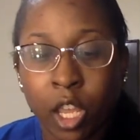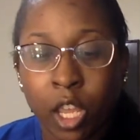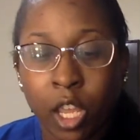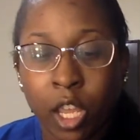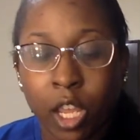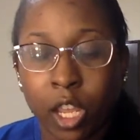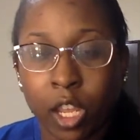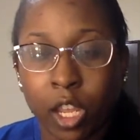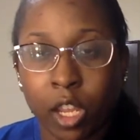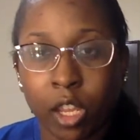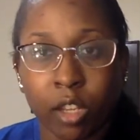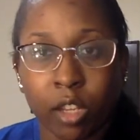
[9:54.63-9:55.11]

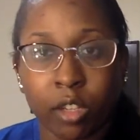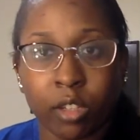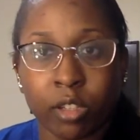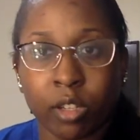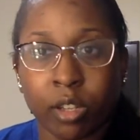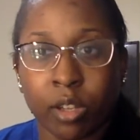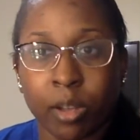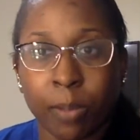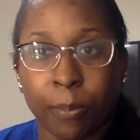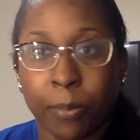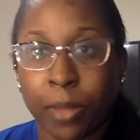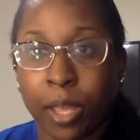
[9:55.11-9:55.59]
and
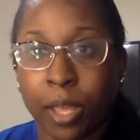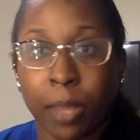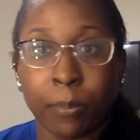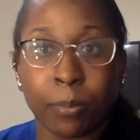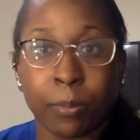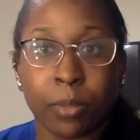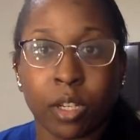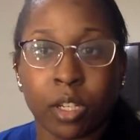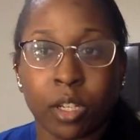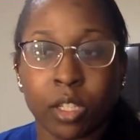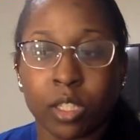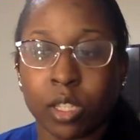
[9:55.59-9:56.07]
I'm
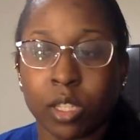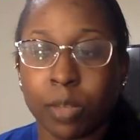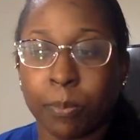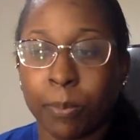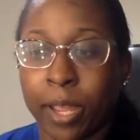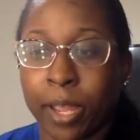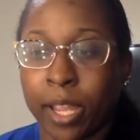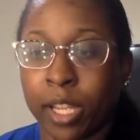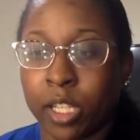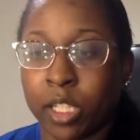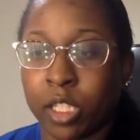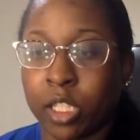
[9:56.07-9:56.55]
going to send
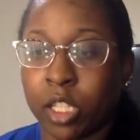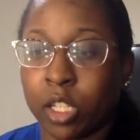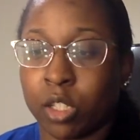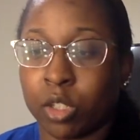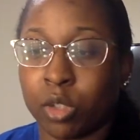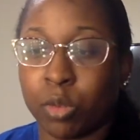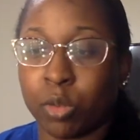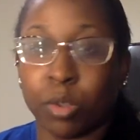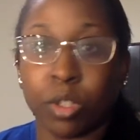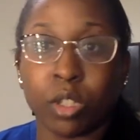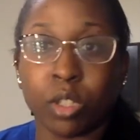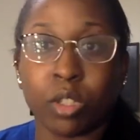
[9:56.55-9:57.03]
my
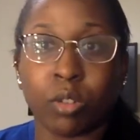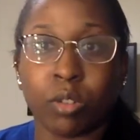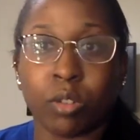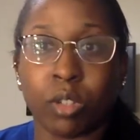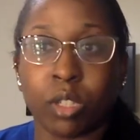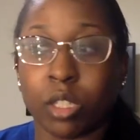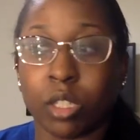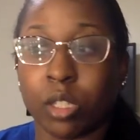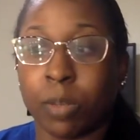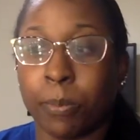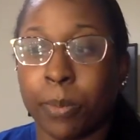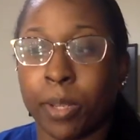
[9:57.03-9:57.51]
dental
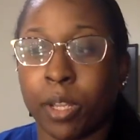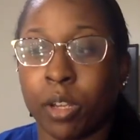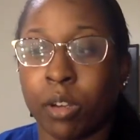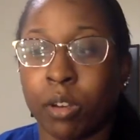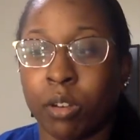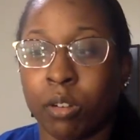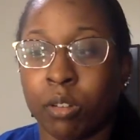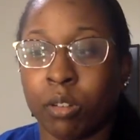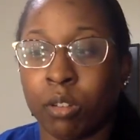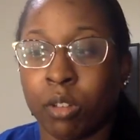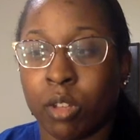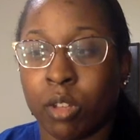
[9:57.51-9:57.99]
insurance the
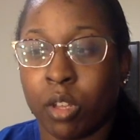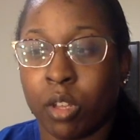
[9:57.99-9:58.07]
bill